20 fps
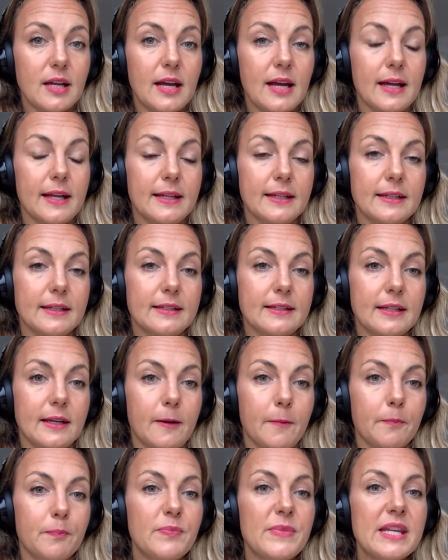And
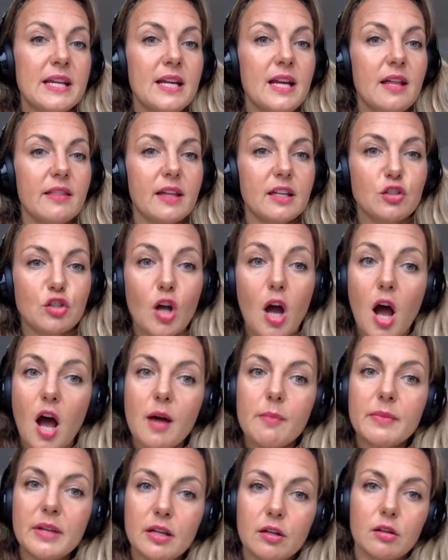that
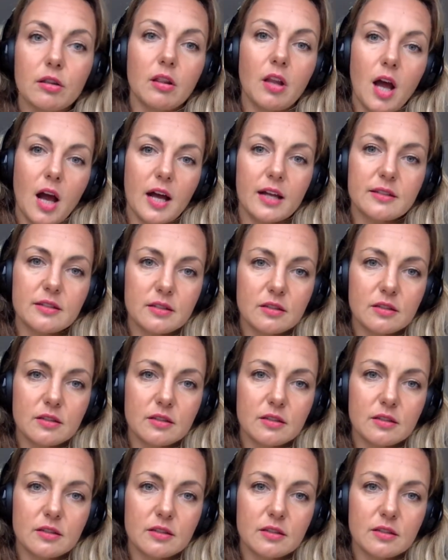taught me a lot.